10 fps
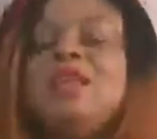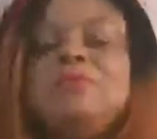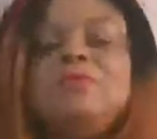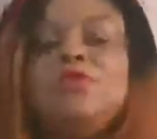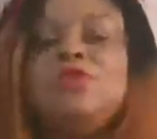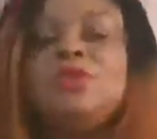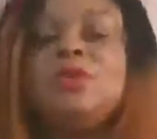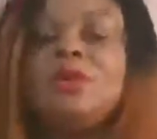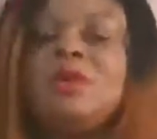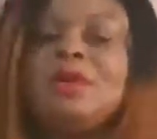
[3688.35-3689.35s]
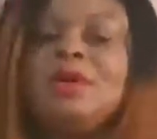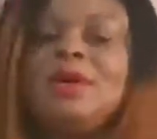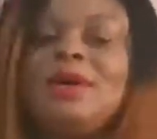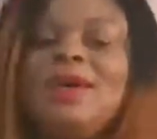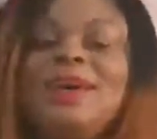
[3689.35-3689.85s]
is it food?
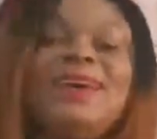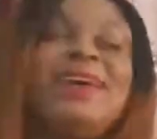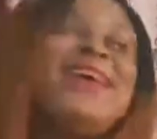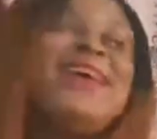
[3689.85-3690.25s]
Oh